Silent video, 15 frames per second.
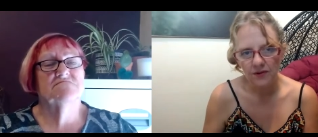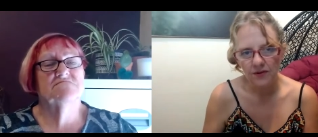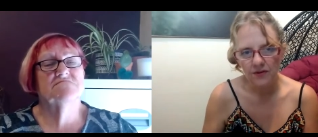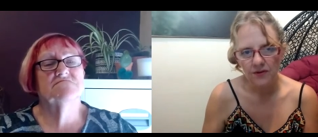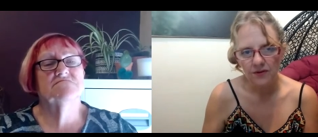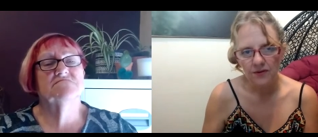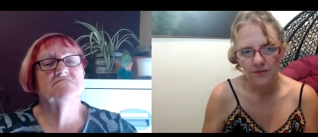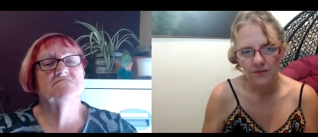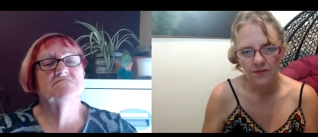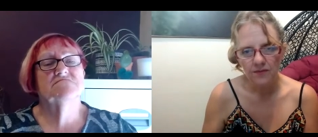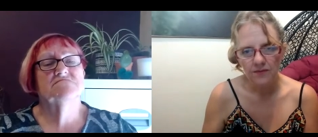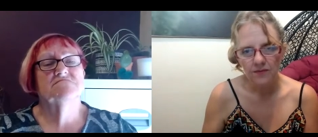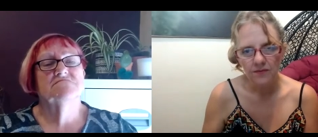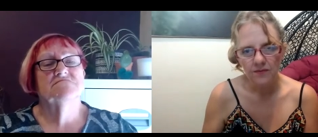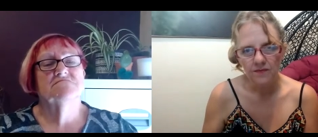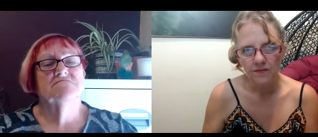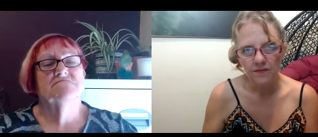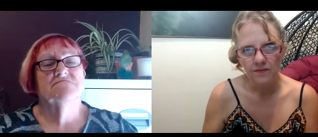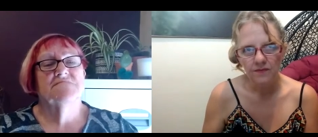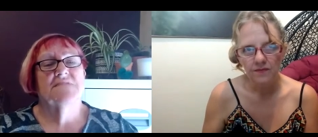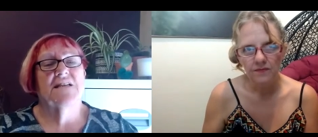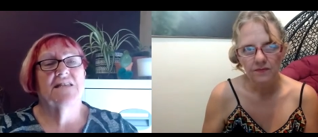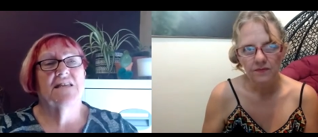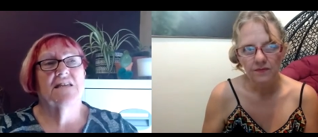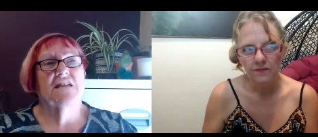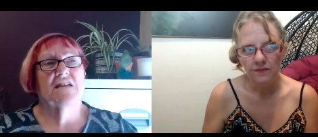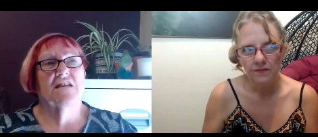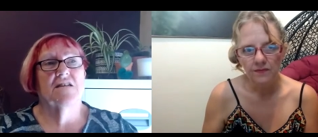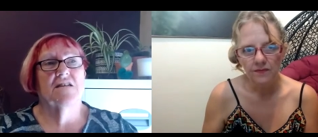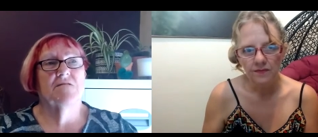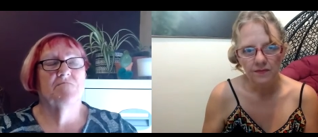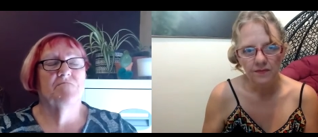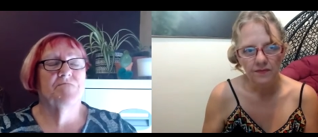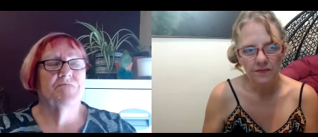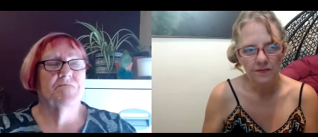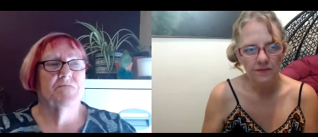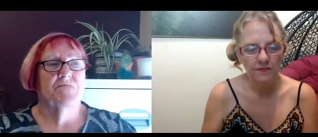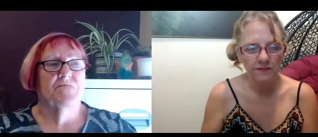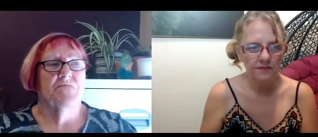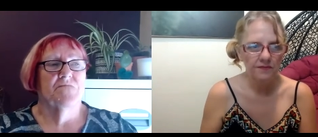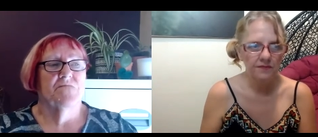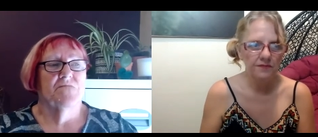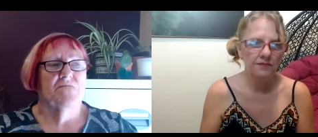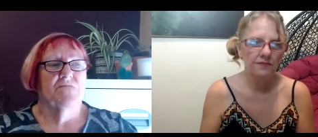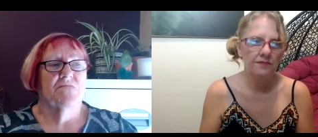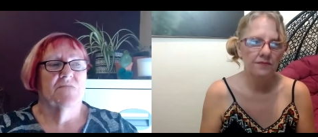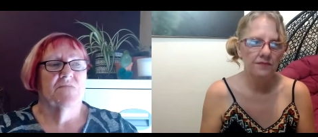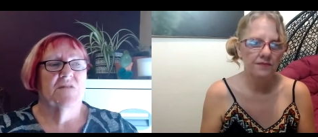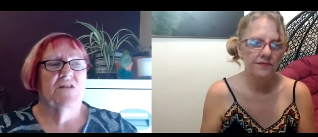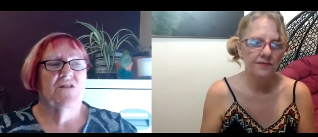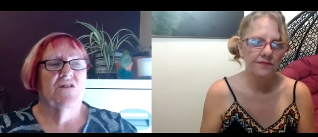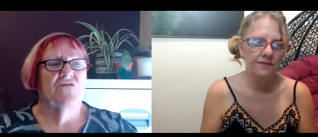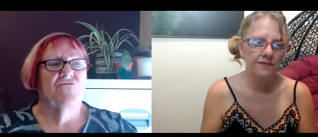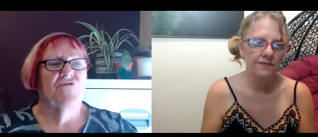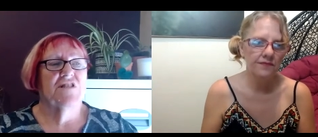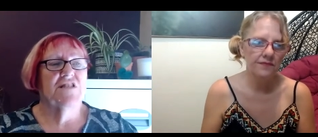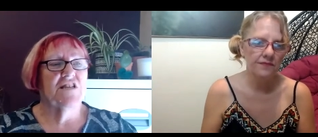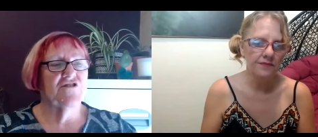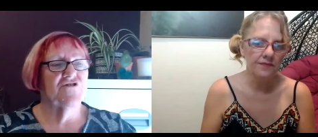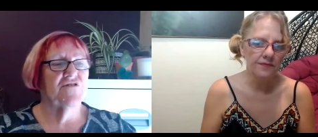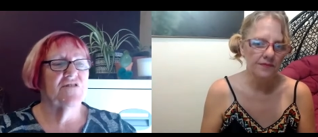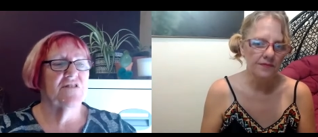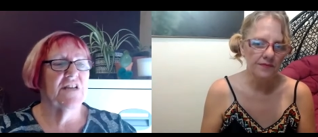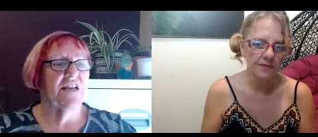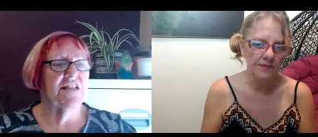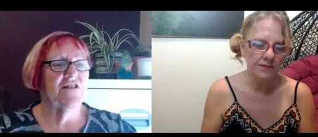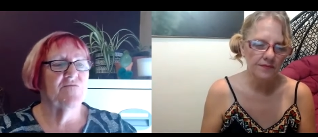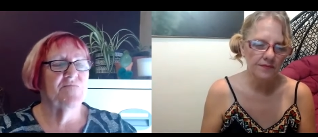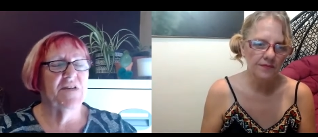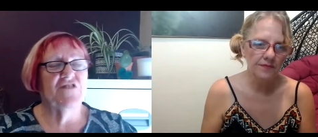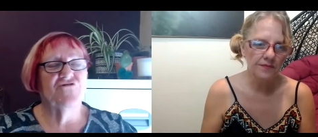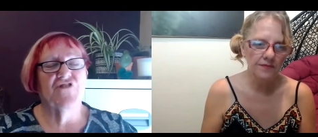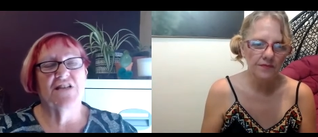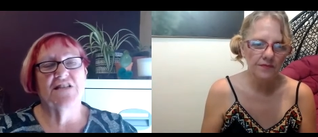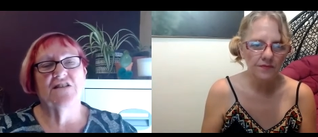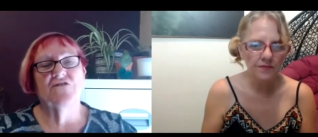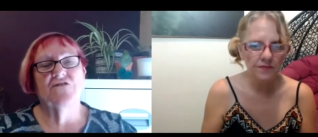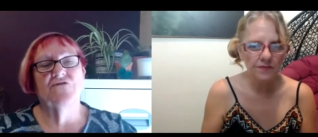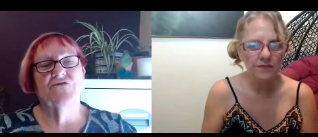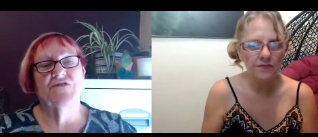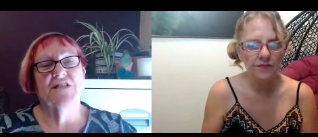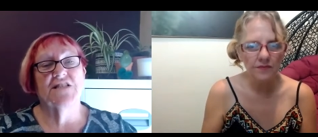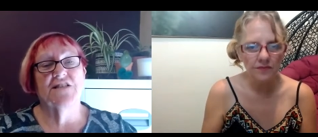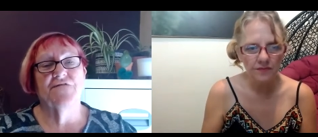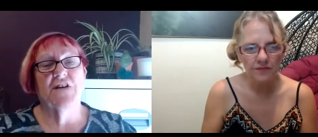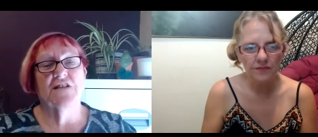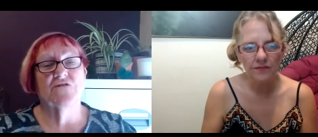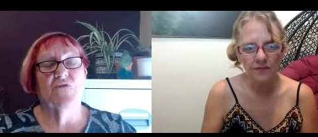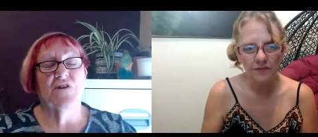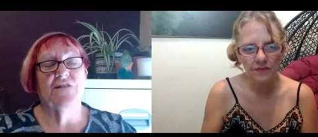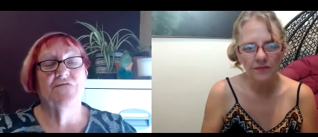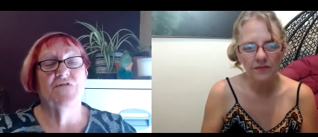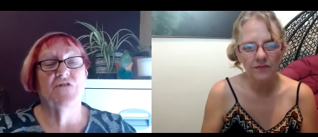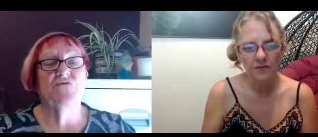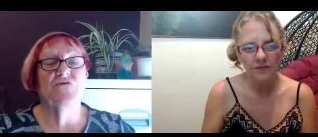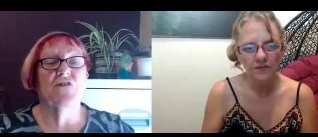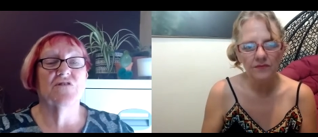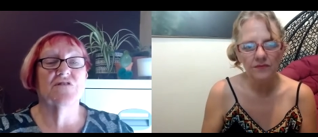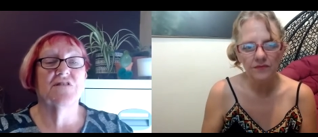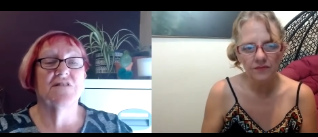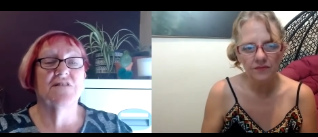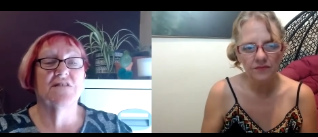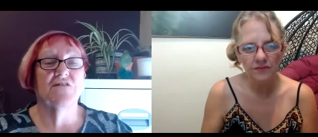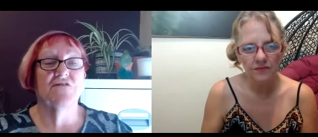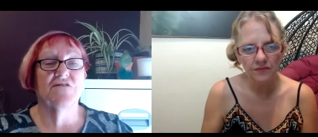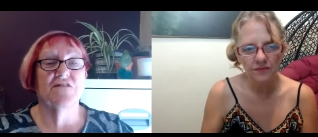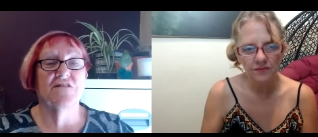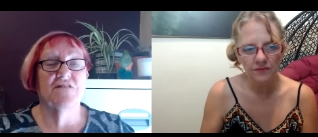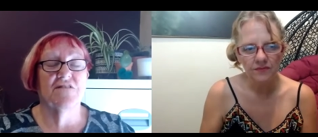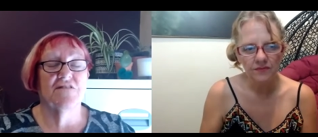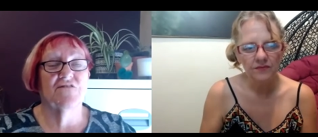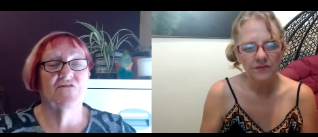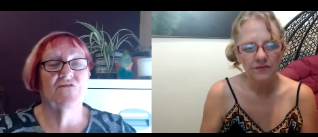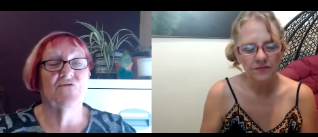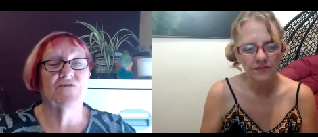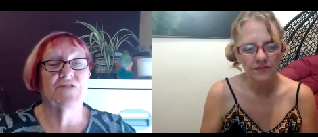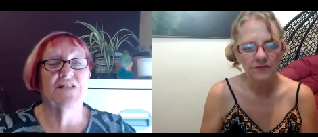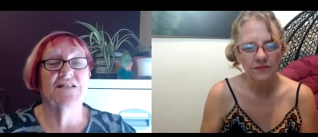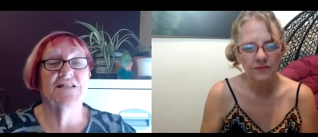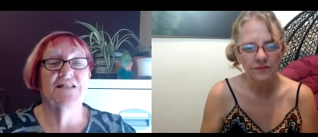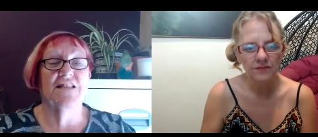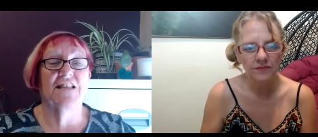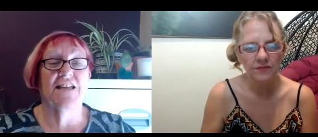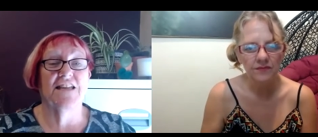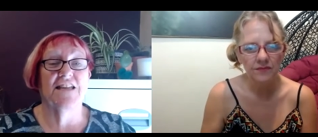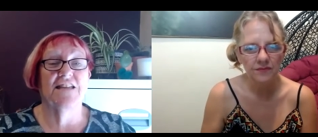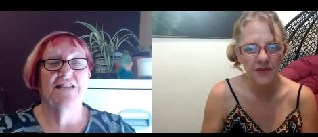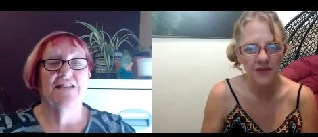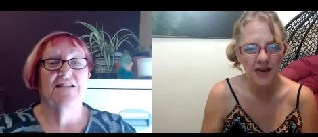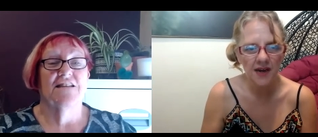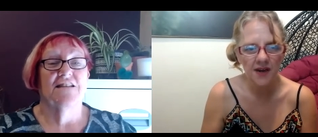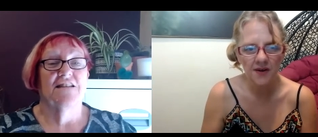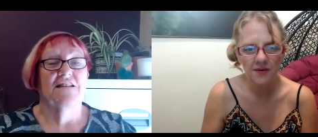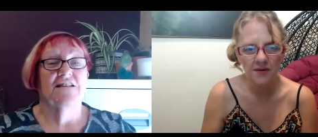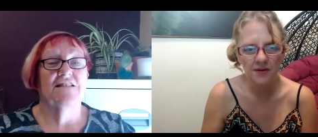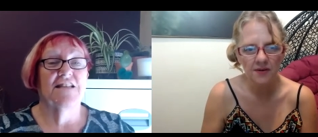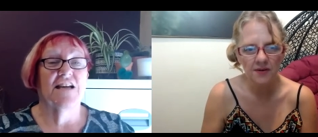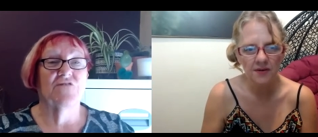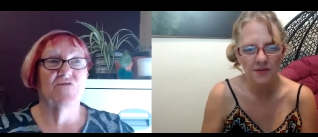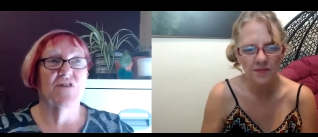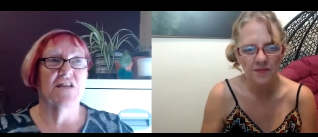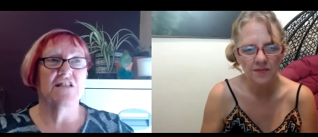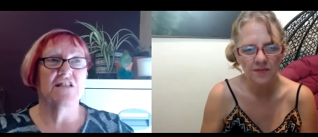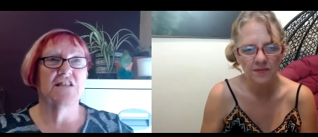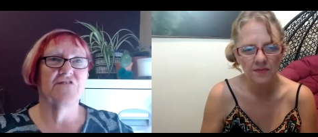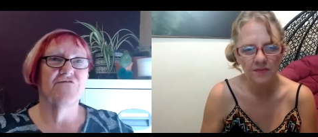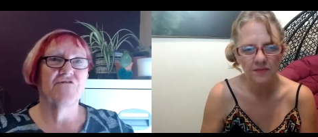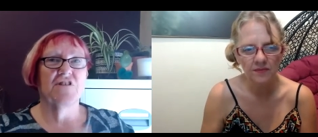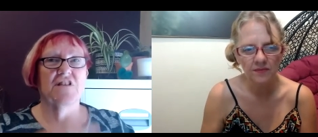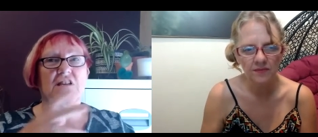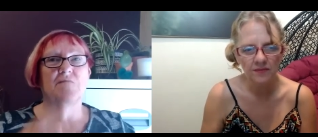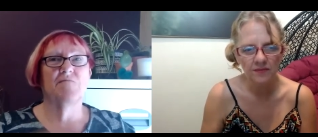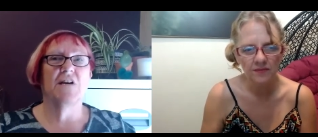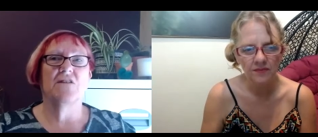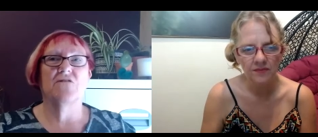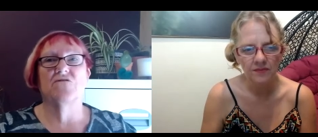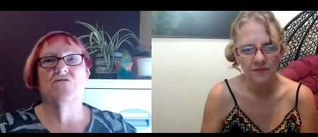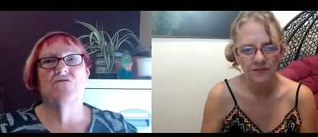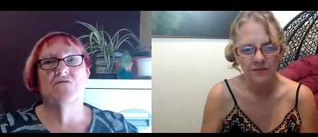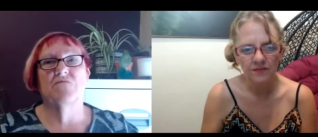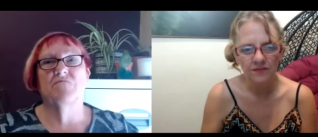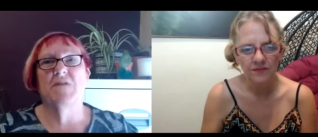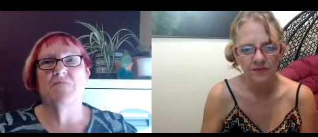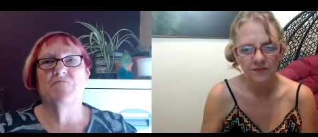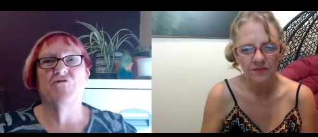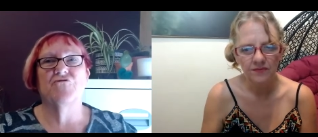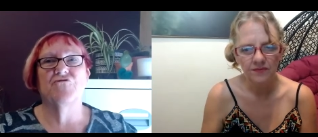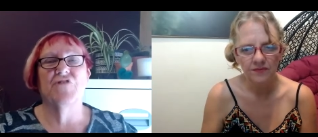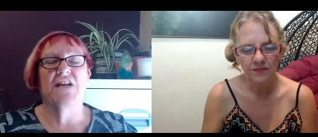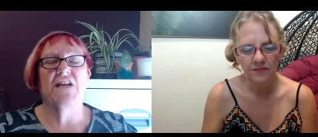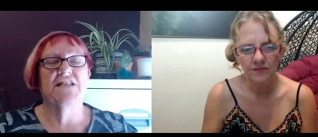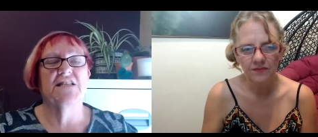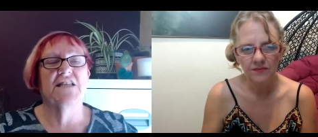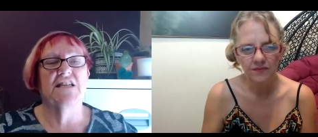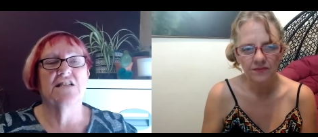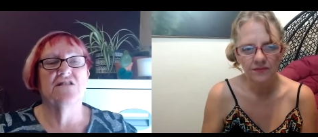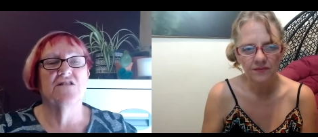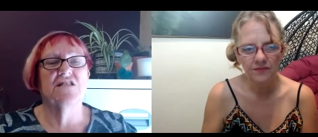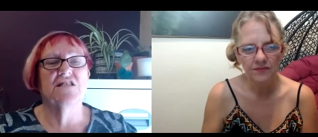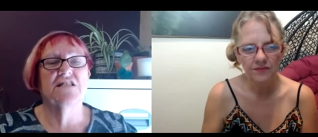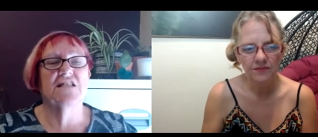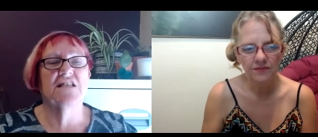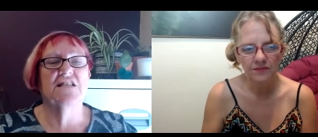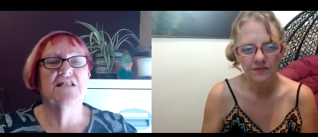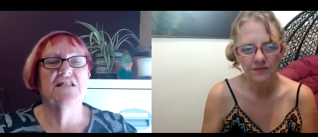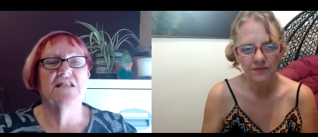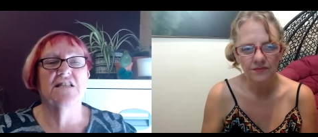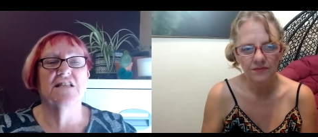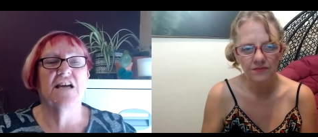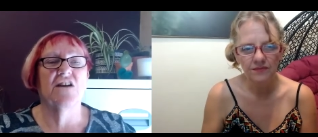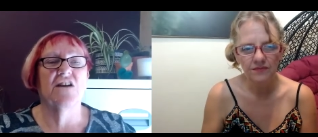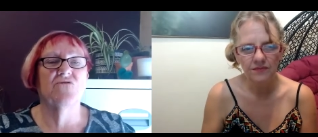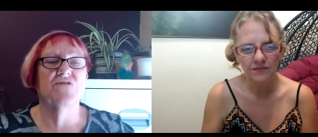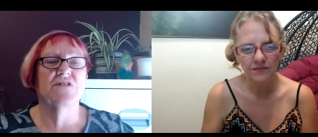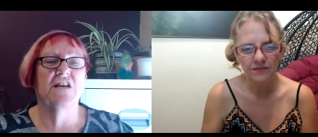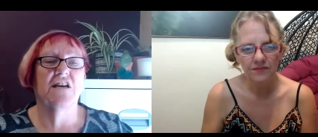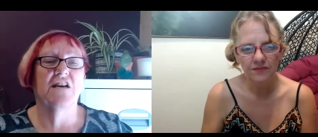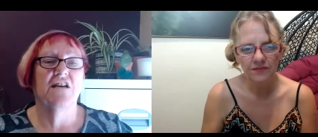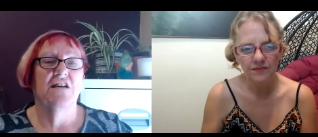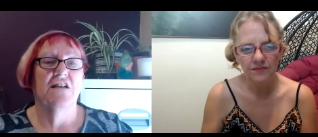Speaker 1: Hmm. I think um, you know running NLP training courses. I've had quite a few doctors on courses, and they yeah. now differently about people creating illnesses and how to